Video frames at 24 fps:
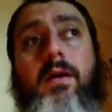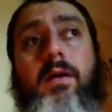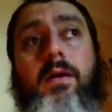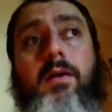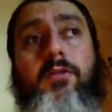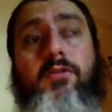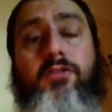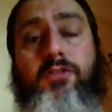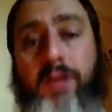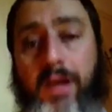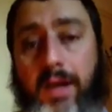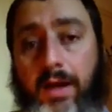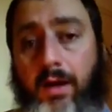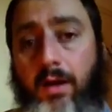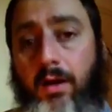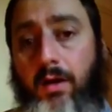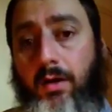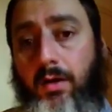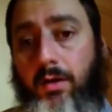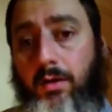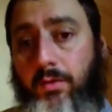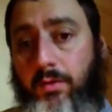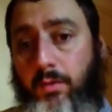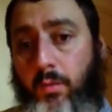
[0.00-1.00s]

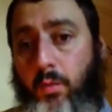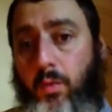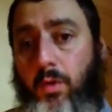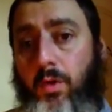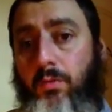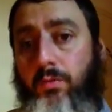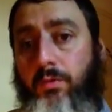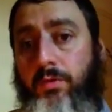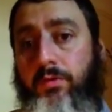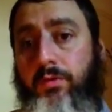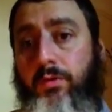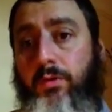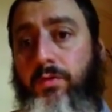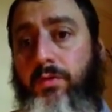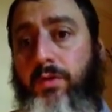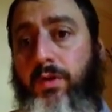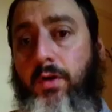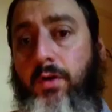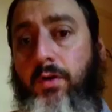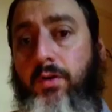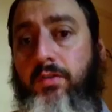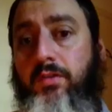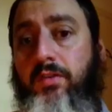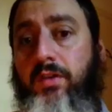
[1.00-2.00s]
share the world reserve
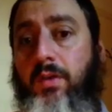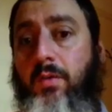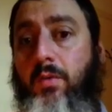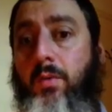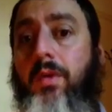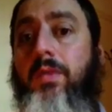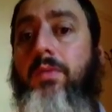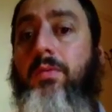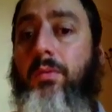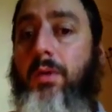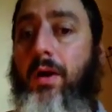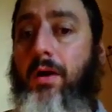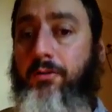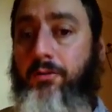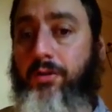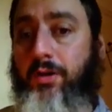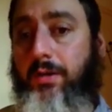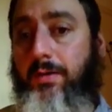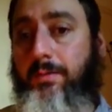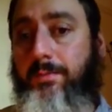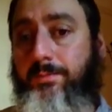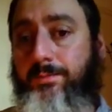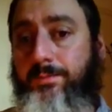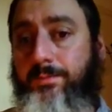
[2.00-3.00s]
currency with Russia.
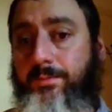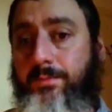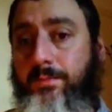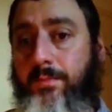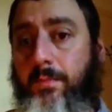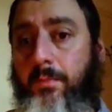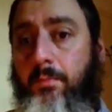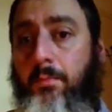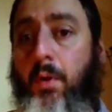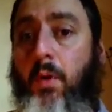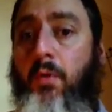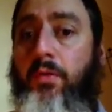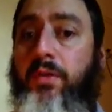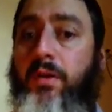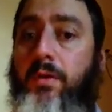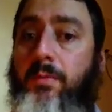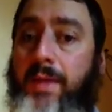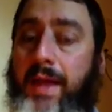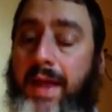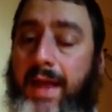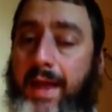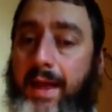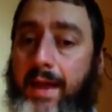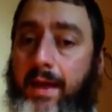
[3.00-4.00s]
Both of them
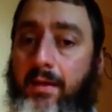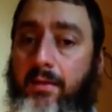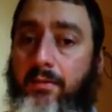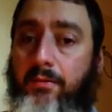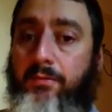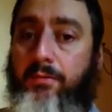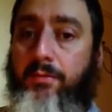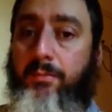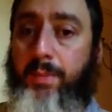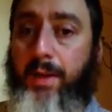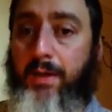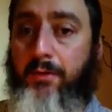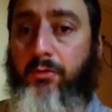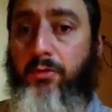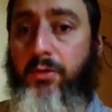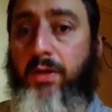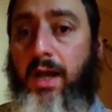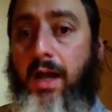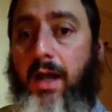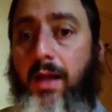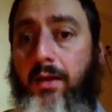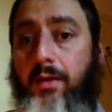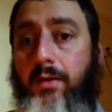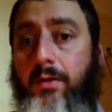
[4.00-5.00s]
have
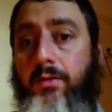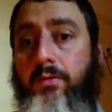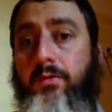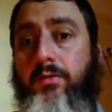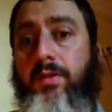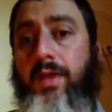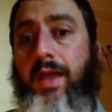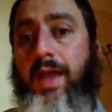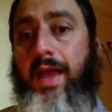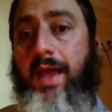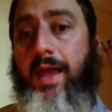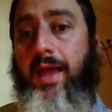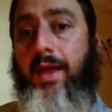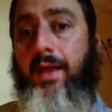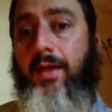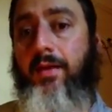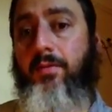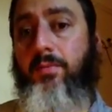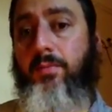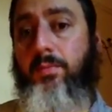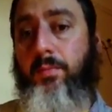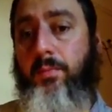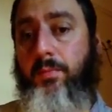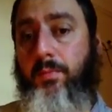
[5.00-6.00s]
petrodollars
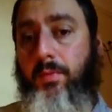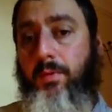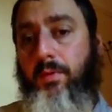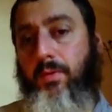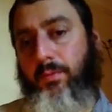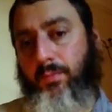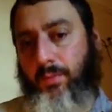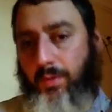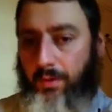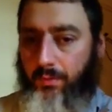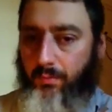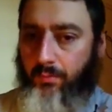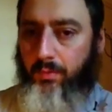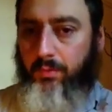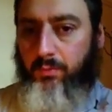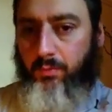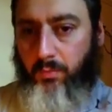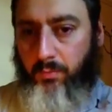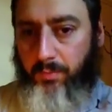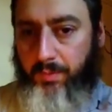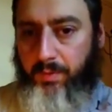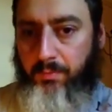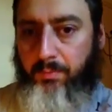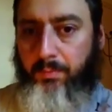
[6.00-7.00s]
and, well, what
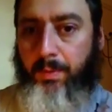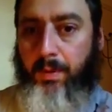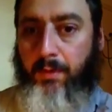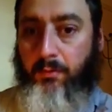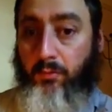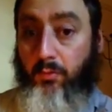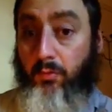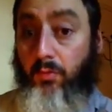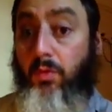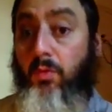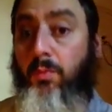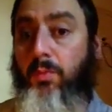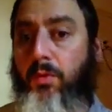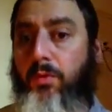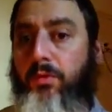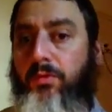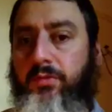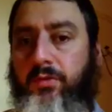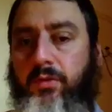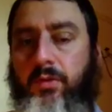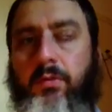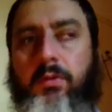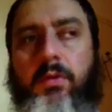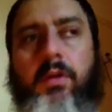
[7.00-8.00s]
will be petro-rubles
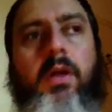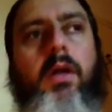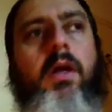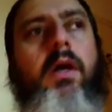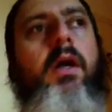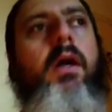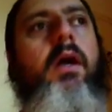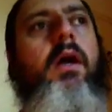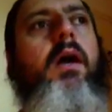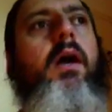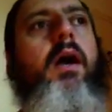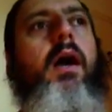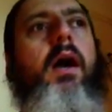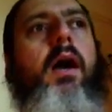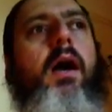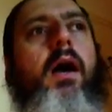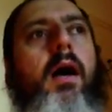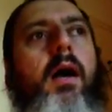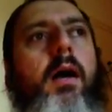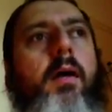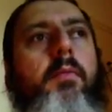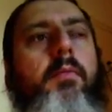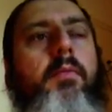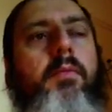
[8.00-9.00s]
soon,
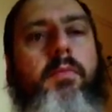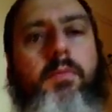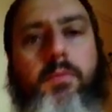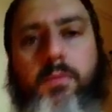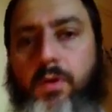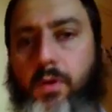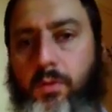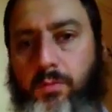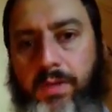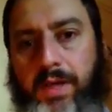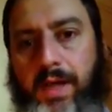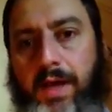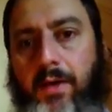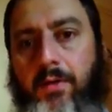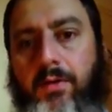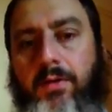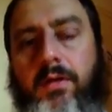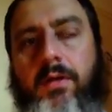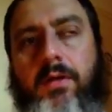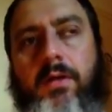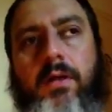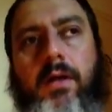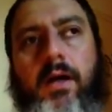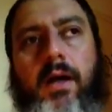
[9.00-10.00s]
no doubt.
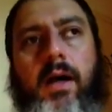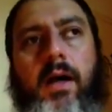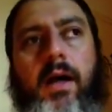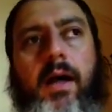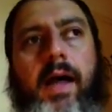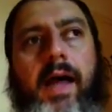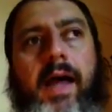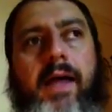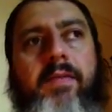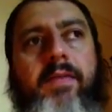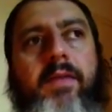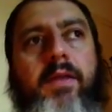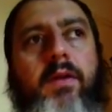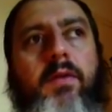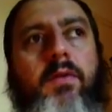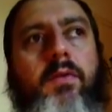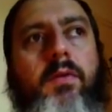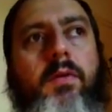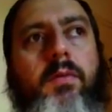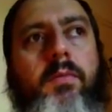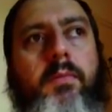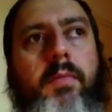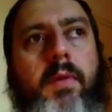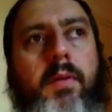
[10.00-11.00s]
And the
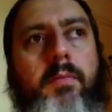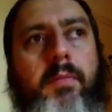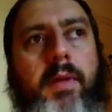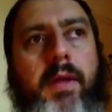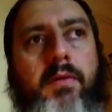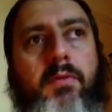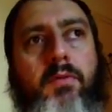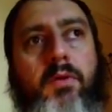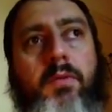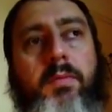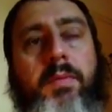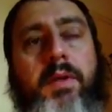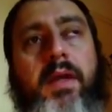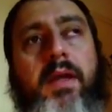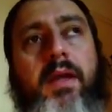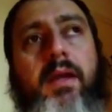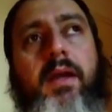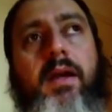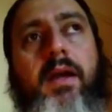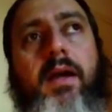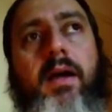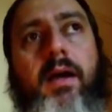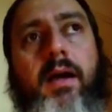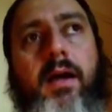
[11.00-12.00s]

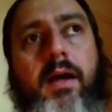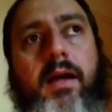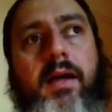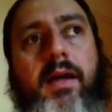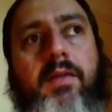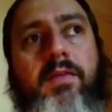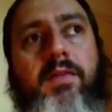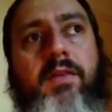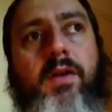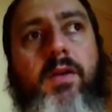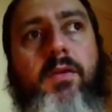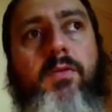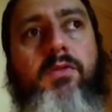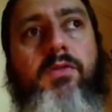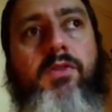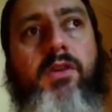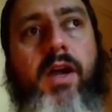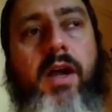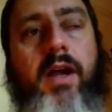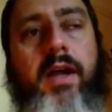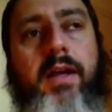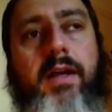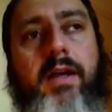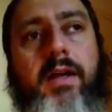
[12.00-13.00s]
renminbi, even though
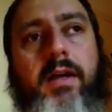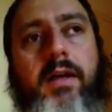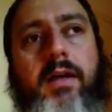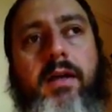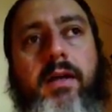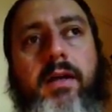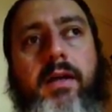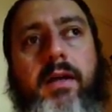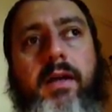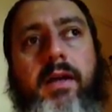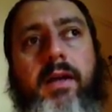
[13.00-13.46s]
China